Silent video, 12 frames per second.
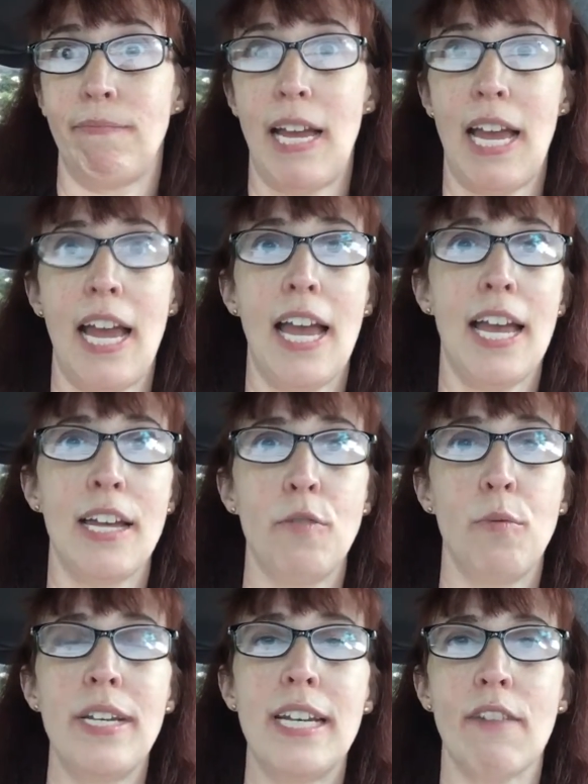
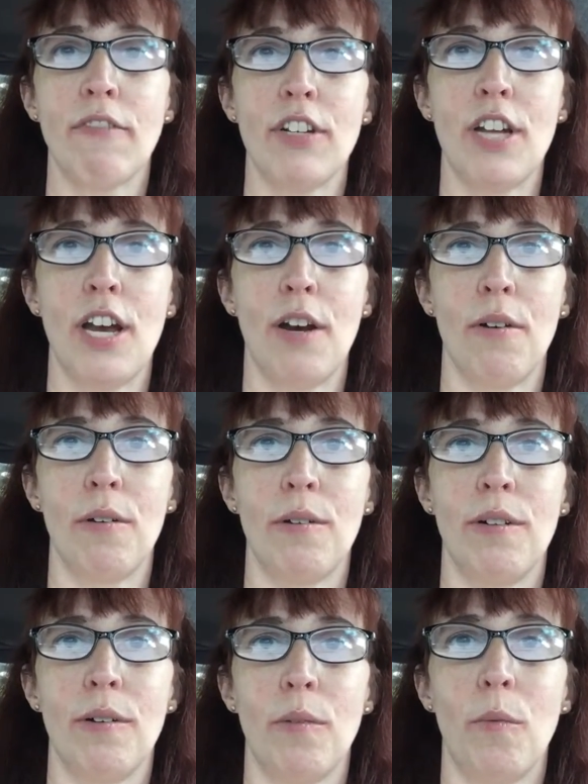And we never know
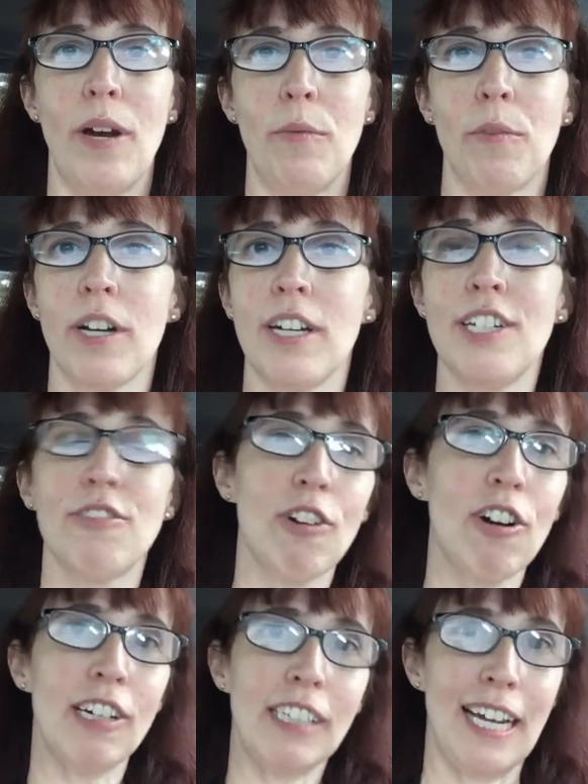when we're going to
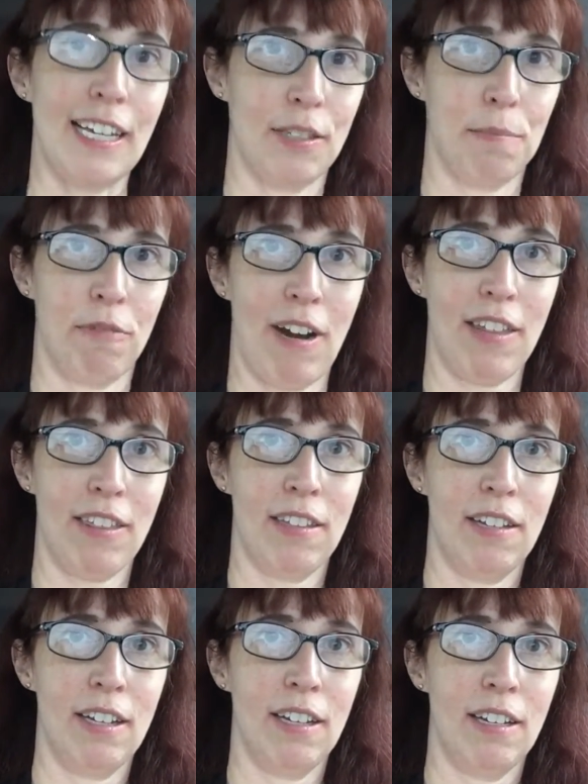draw our last breath.
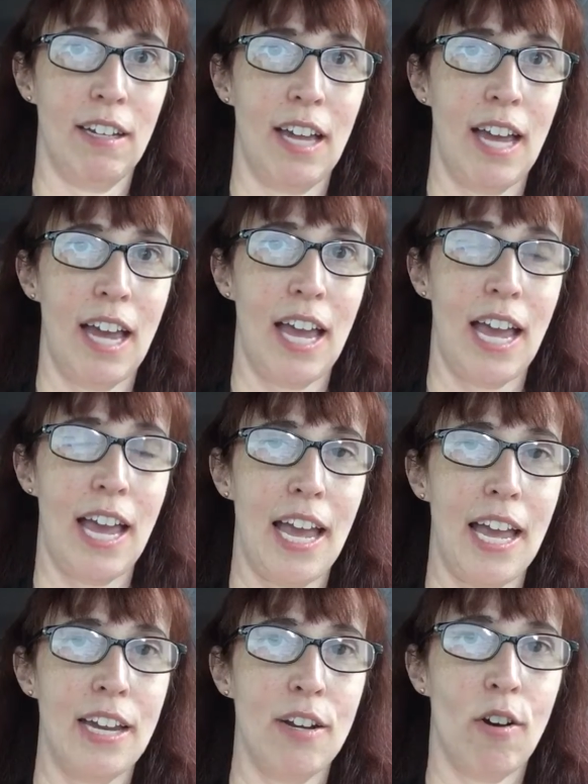
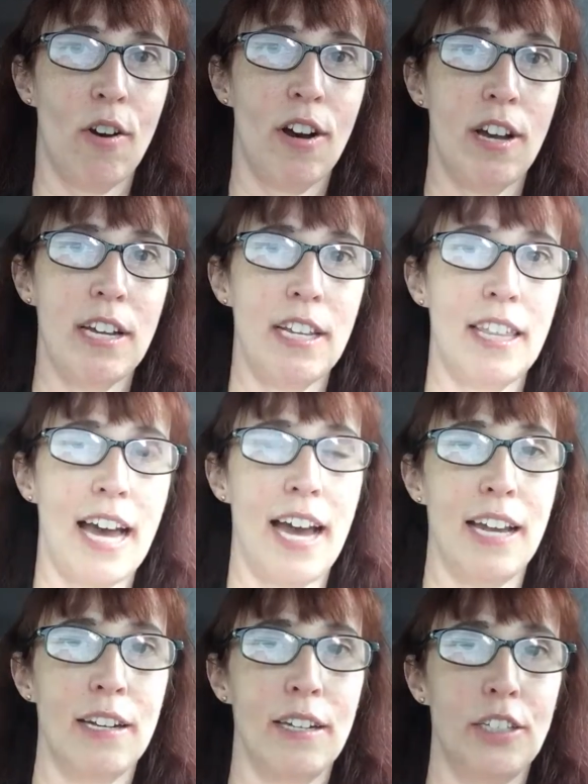And on
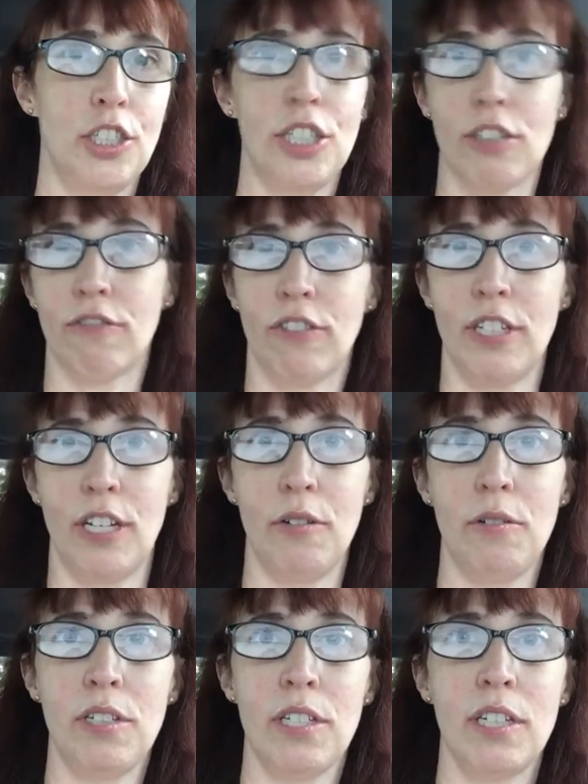that cheerful
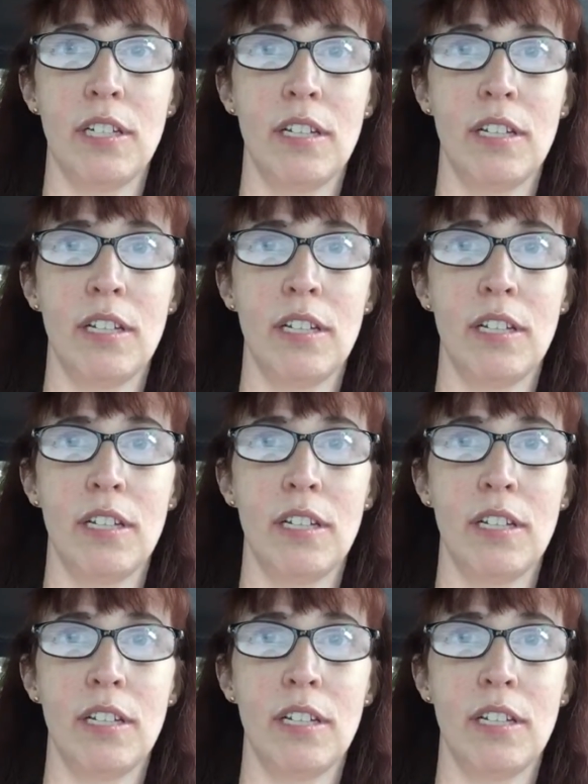note,